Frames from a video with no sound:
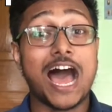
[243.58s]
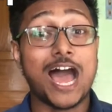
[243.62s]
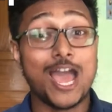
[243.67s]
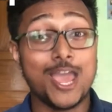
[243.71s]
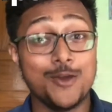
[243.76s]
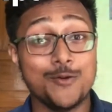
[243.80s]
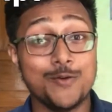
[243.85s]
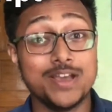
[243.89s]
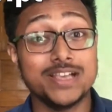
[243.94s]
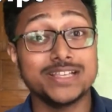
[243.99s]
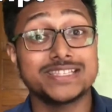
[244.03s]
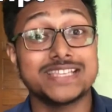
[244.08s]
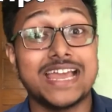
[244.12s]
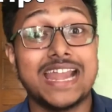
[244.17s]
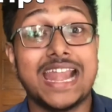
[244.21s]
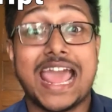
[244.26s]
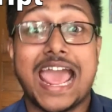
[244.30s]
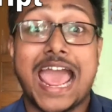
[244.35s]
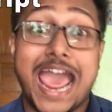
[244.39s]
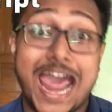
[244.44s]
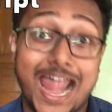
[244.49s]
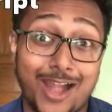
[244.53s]
iOS and
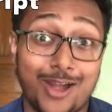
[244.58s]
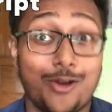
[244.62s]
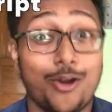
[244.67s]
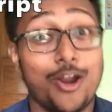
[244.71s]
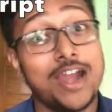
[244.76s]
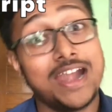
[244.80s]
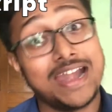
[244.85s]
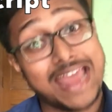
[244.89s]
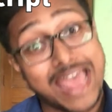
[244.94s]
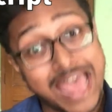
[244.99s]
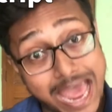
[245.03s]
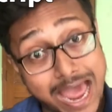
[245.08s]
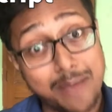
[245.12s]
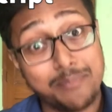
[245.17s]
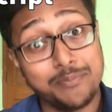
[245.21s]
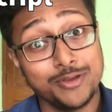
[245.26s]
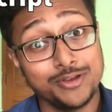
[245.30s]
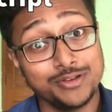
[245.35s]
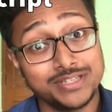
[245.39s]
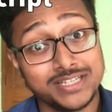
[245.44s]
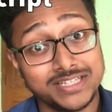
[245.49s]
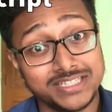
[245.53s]
Android app
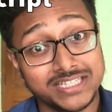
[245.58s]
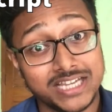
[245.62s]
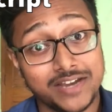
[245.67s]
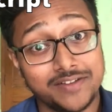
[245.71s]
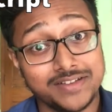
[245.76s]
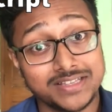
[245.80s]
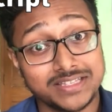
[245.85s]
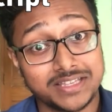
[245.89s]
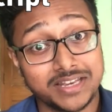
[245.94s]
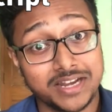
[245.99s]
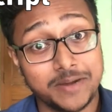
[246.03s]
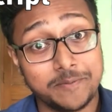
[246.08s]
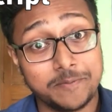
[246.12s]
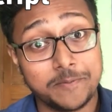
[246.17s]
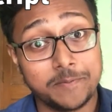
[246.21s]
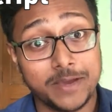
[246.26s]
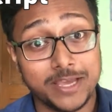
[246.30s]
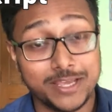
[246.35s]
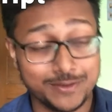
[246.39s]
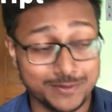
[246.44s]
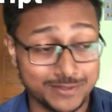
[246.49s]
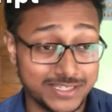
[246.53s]
using JavaScript
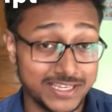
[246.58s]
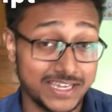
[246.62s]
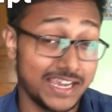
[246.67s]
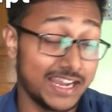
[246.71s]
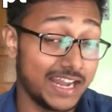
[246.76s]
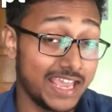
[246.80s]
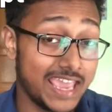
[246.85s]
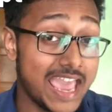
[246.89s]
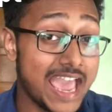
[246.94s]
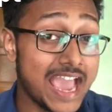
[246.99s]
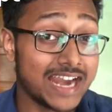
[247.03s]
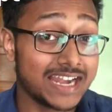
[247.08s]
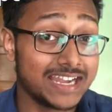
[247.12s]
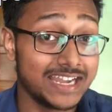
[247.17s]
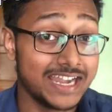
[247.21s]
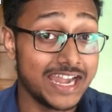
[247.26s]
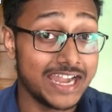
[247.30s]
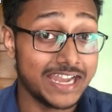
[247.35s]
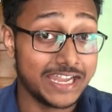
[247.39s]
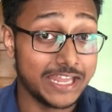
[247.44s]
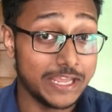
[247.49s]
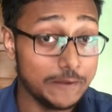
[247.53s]
by using React
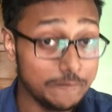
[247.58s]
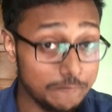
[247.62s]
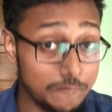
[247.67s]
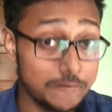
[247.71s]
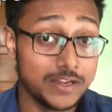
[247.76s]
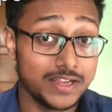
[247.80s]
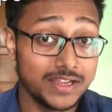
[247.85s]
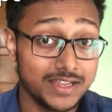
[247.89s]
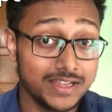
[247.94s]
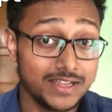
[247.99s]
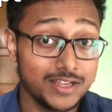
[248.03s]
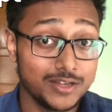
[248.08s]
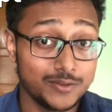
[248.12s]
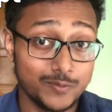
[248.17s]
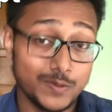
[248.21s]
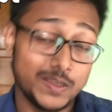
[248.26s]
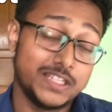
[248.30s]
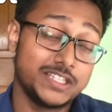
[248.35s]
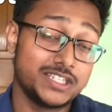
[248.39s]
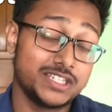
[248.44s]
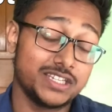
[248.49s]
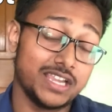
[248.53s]
Native,
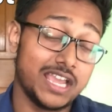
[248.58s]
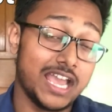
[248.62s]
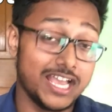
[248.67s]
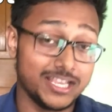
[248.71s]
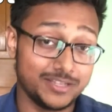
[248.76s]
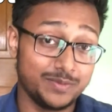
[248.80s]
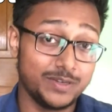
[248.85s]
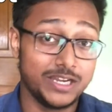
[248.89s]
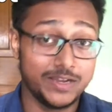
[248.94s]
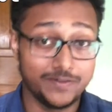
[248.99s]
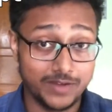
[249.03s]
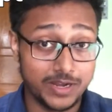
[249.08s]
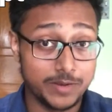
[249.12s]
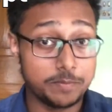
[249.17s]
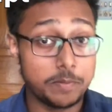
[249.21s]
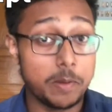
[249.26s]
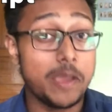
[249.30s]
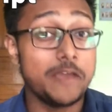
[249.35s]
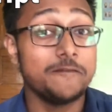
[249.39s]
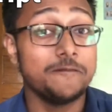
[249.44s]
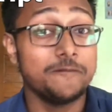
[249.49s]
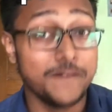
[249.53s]
which has been developed
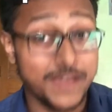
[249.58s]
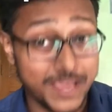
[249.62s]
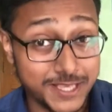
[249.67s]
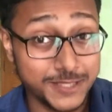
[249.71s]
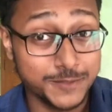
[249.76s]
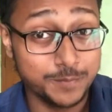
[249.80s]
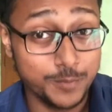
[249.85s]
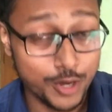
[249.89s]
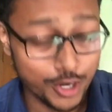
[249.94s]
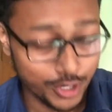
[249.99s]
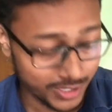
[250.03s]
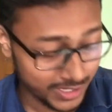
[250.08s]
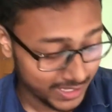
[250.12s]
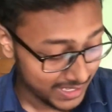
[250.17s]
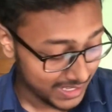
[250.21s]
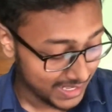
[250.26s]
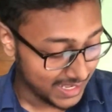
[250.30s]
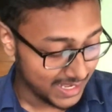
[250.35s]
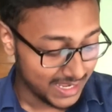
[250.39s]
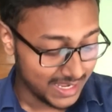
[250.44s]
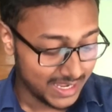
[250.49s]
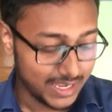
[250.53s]
by Facebook.
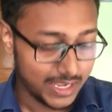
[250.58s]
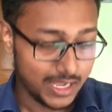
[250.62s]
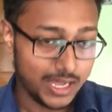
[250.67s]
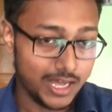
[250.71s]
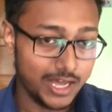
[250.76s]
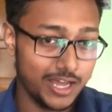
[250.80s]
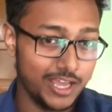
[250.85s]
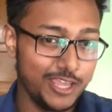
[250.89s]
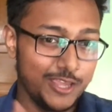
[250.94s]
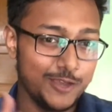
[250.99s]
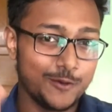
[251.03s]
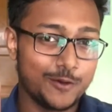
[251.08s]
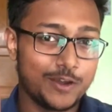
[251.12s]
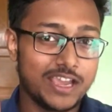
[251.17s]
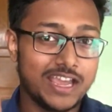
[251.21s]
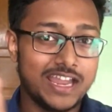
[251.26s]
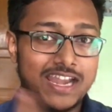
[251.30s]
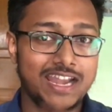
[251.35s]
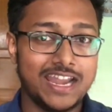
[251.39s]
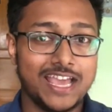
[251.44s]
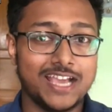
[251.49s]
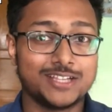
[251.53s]
You
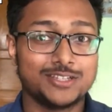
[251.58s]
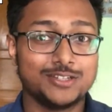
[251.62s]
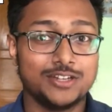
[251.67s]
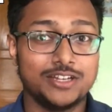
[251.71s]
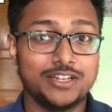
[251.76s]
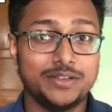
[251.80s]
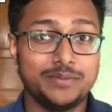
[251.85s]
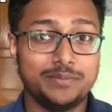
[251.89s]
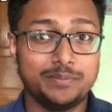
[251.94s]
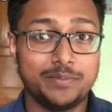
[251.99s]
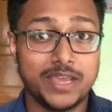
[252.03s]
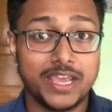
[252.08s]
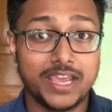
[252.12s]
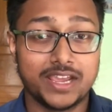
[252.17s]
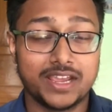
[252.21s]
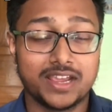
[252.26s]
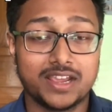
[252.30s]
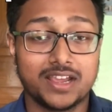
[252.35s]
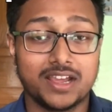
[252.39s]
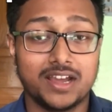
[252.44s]
can actually make